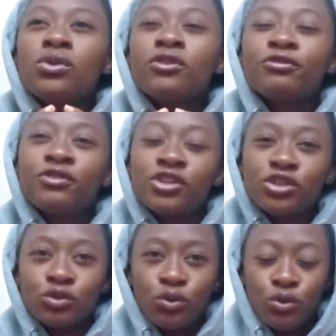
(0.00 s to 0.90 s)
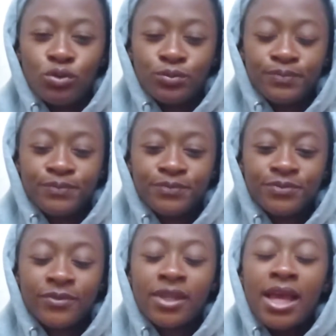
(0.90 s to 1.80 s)
the first goal
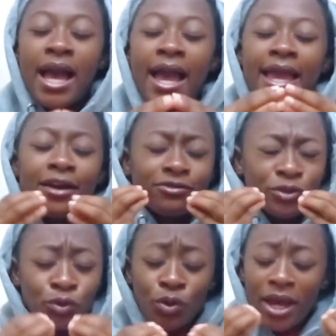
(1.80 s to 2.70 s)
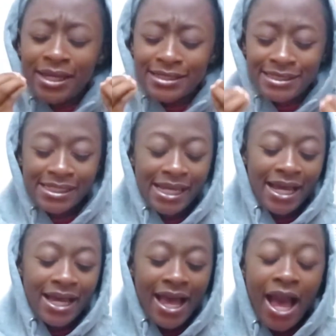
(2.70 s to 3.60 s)
I have no idea
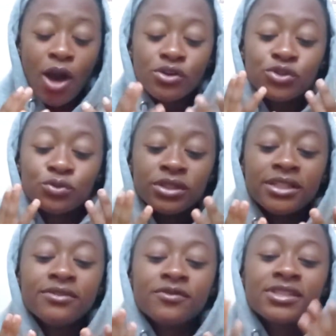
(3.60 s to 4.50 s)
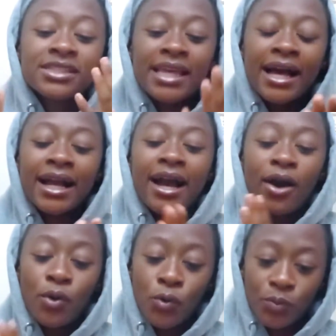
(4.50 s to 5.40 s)
how you leave
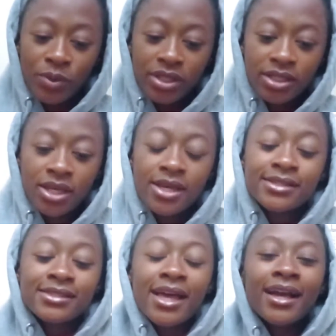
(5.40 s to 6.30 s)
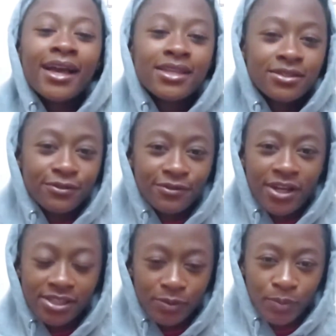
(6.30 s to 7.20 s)
Saka open. Saka is a
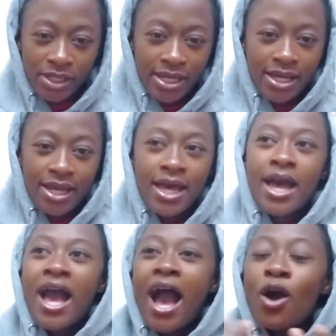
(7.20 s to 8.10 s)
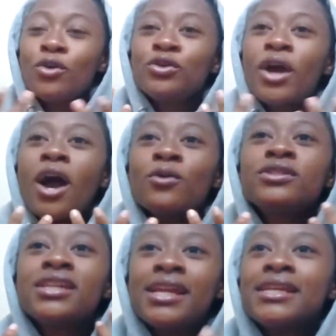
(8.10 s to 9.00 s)
fast player. How,
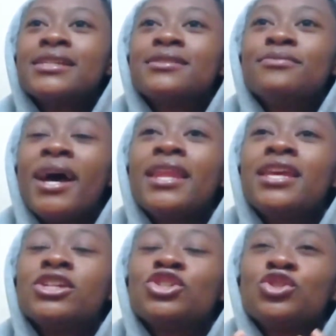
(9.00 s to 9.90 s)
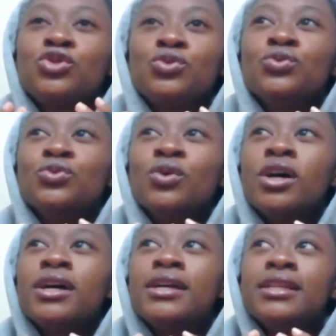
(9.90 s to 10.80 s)
how Telles managed to
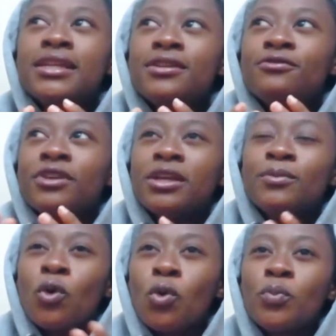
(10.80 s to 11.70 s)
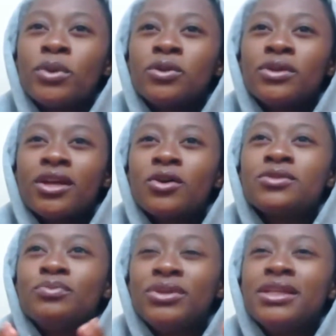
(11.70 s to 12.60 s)
leave him open
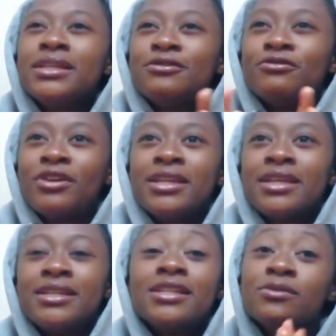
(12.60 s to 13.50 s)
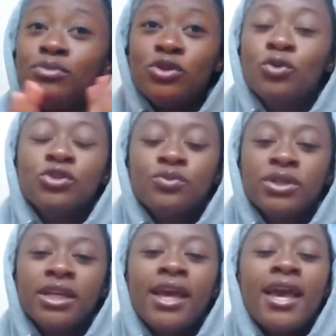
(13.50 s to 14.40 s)
without being defended is beyond
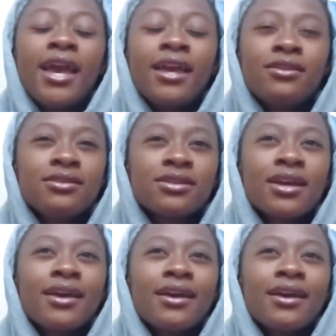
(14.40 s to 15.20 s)
me. And